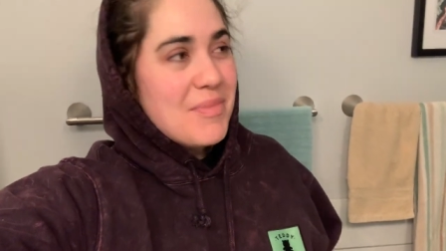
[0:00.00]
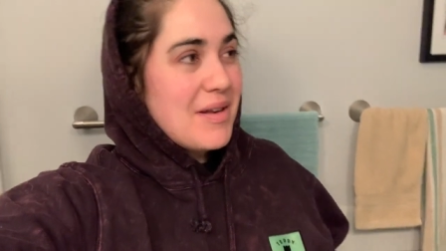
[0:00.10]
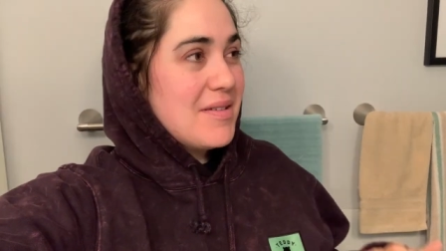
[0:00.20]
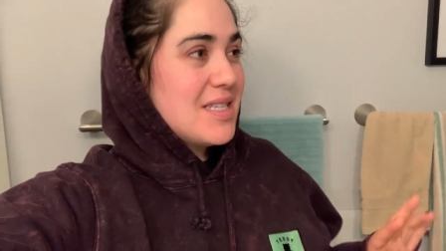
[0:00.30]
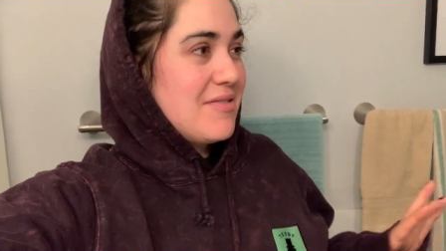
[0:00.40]

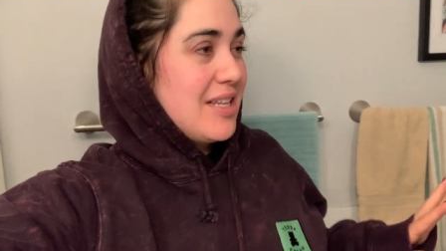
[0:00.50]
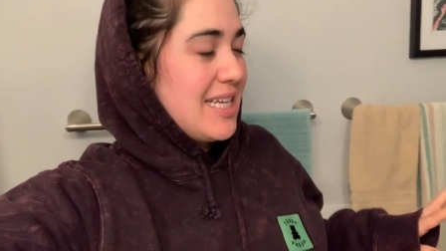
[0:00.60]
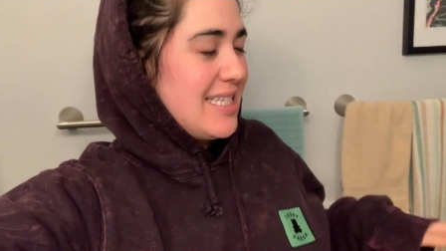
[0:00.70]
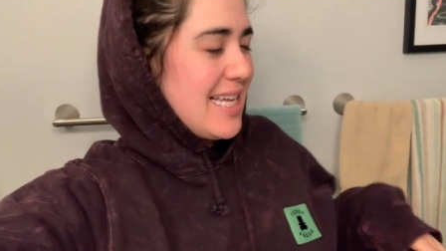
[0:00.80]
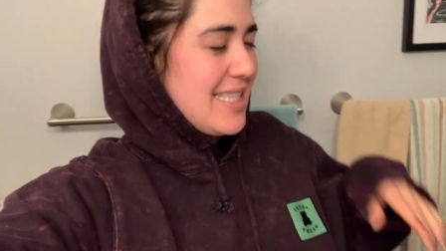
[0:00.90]
It was a really
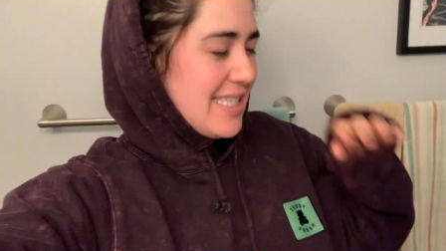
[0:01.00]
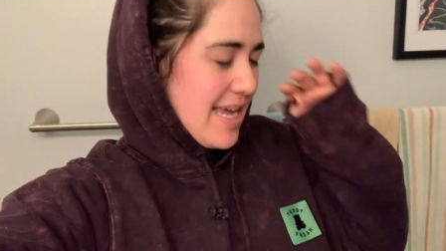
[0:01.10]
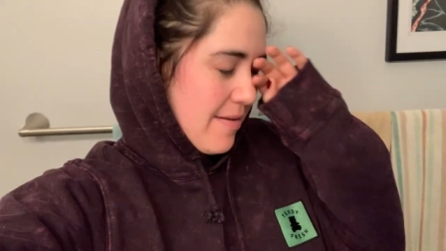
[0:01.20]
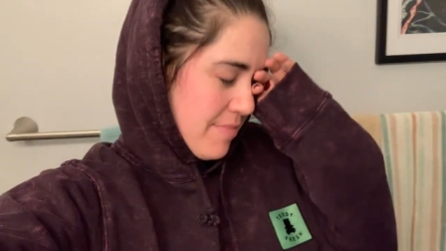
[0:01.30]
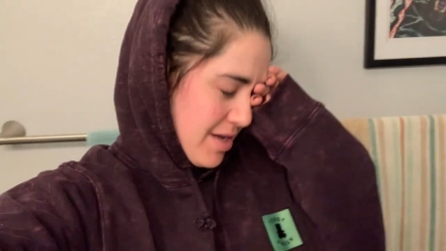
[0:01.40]
intense
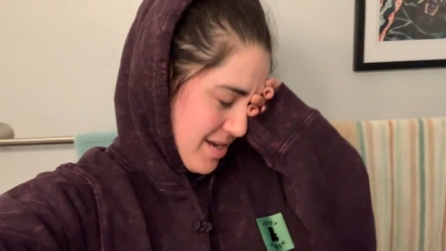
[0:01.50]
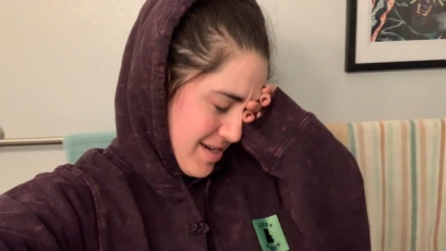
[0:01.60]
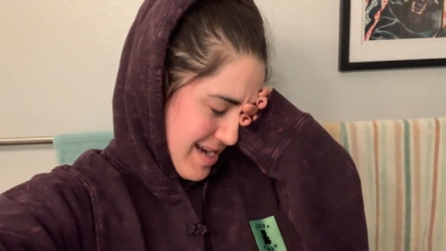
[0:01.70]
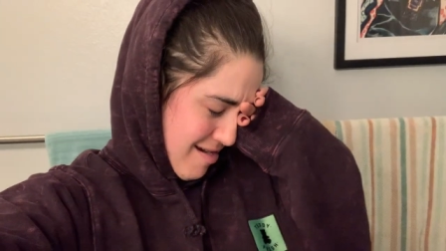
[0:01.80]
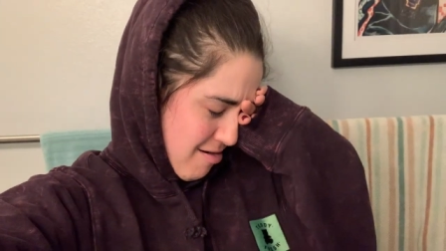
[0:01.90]
game,
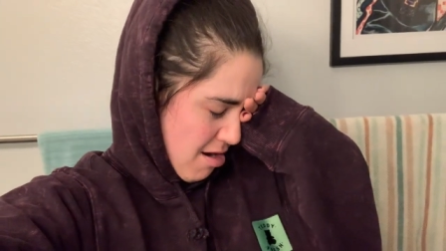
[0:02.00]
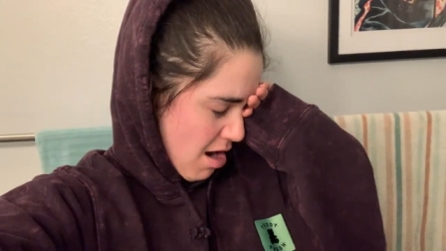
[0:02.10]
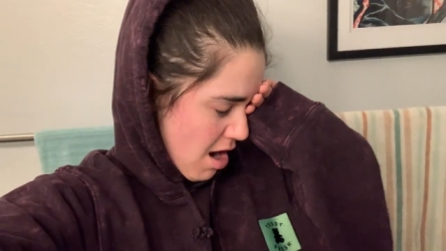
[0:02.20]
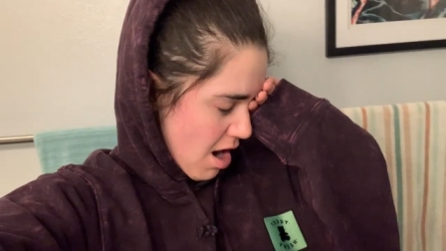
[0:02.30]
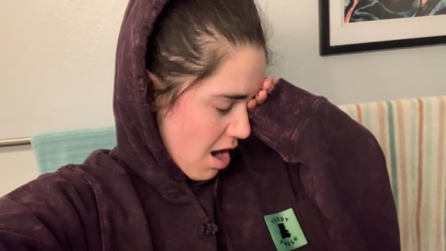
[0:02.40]
and now
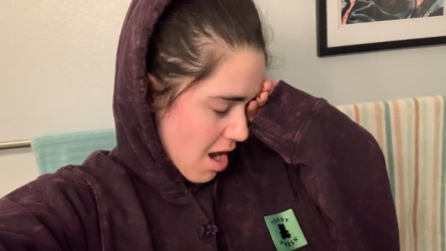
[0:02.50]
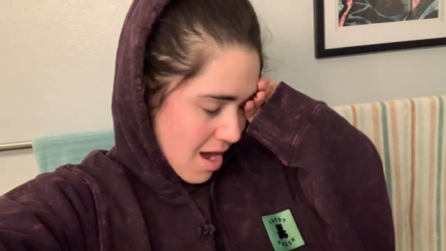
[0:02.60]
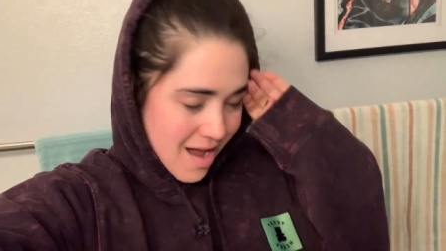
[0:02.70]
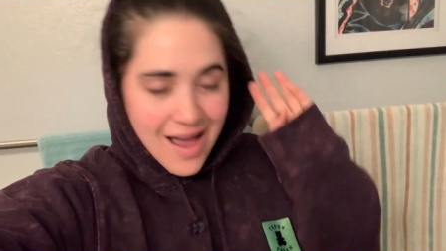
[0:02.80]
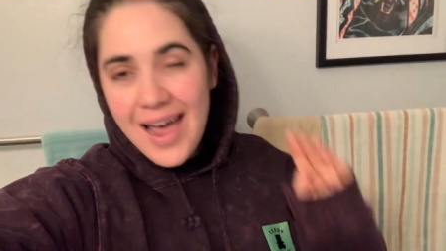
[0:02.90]

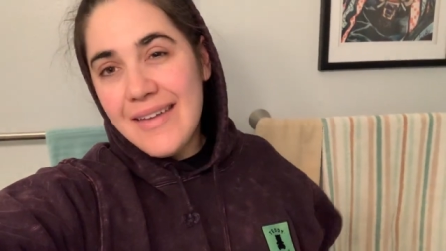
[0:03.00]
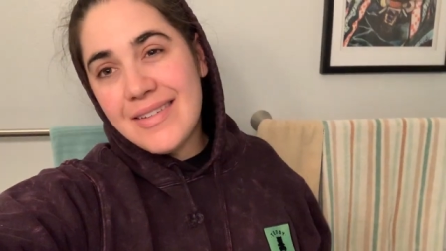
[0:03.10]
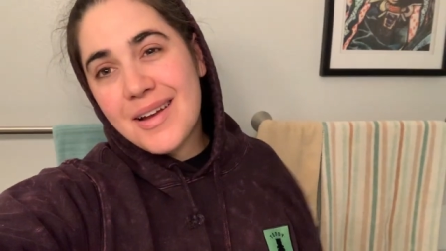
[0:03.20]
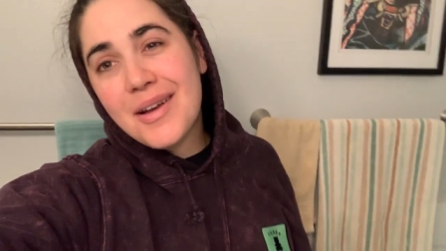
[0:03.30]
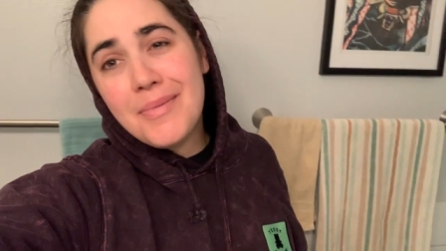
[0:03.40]
I
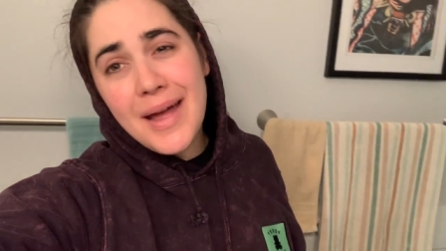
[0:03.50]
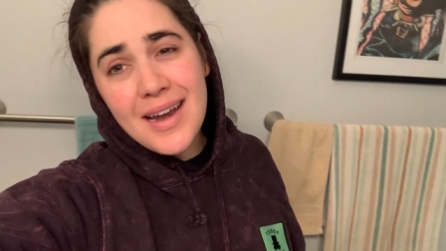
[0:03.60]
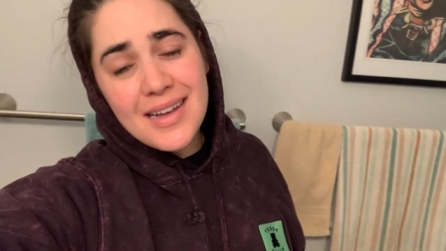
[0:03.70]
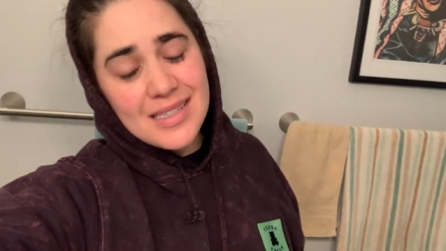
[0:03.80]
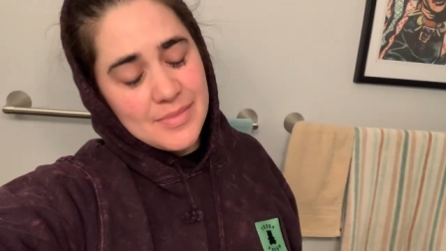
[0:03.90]
should go to bed
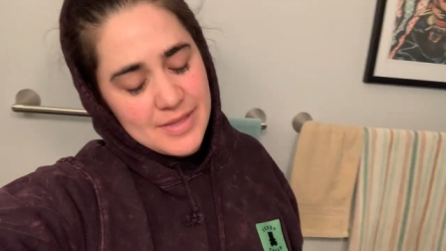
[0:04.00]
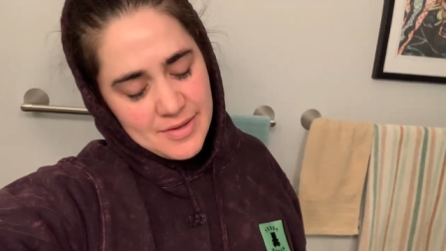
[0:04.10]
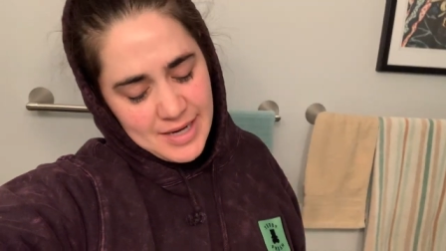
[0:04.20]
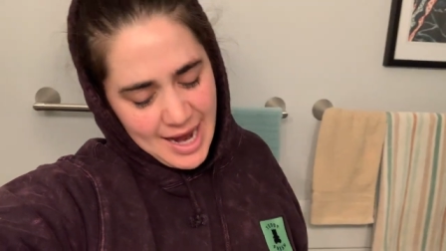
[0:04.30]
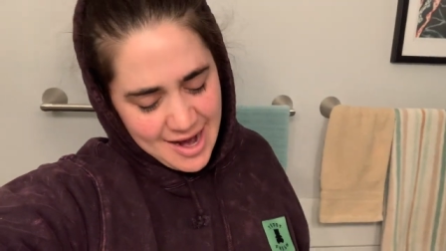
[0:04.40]
because I'm so
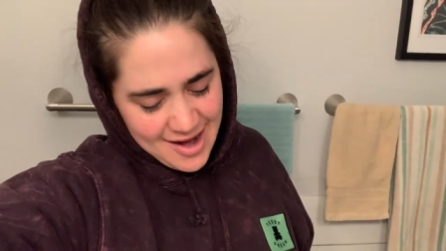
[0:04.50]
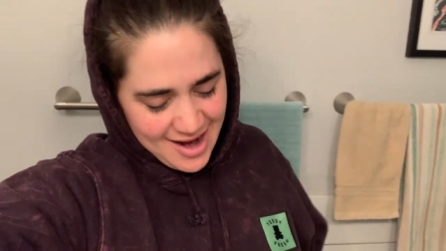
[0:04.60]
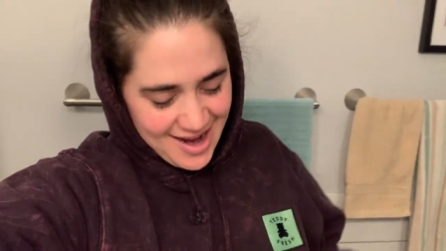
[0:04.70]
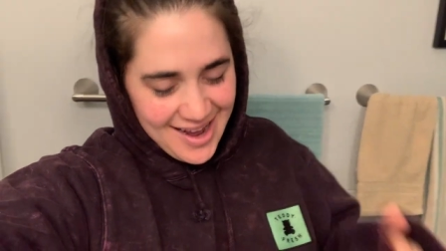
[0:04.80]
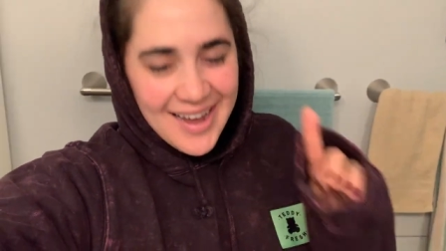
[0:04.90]
tired.
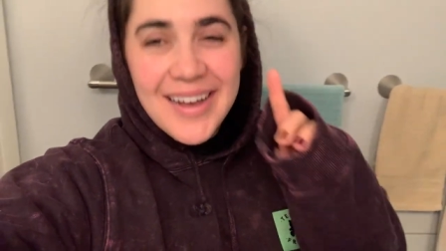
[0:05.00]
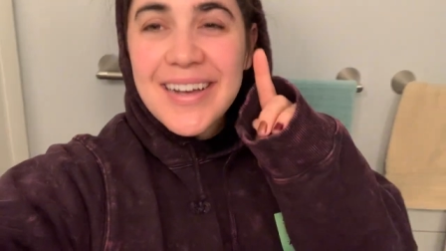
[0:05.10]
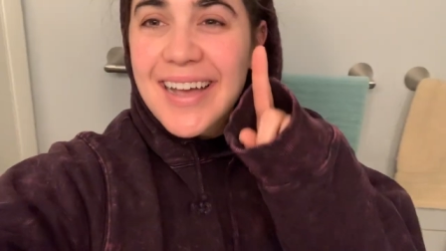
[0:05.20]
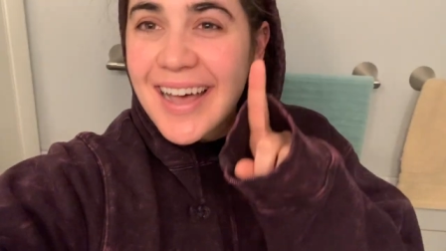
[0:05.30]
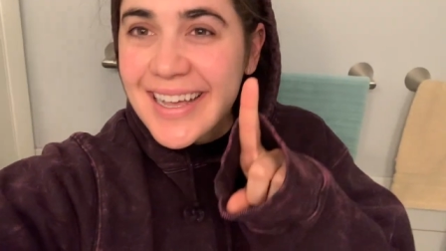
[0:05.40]

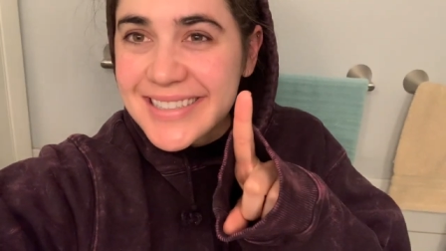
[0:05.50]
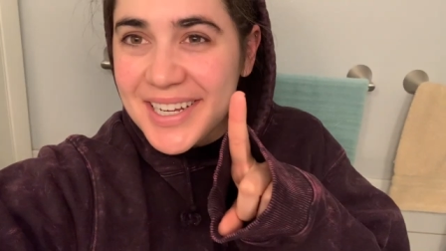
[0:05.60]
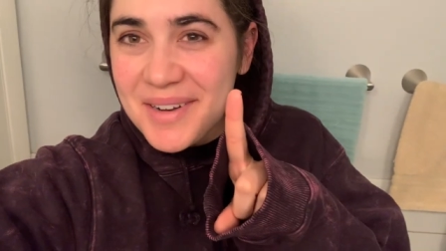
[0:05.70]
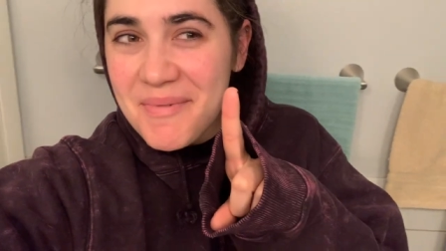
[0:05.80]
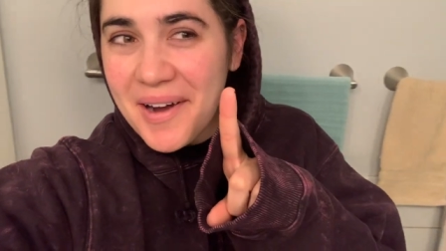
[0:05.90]
I'll see you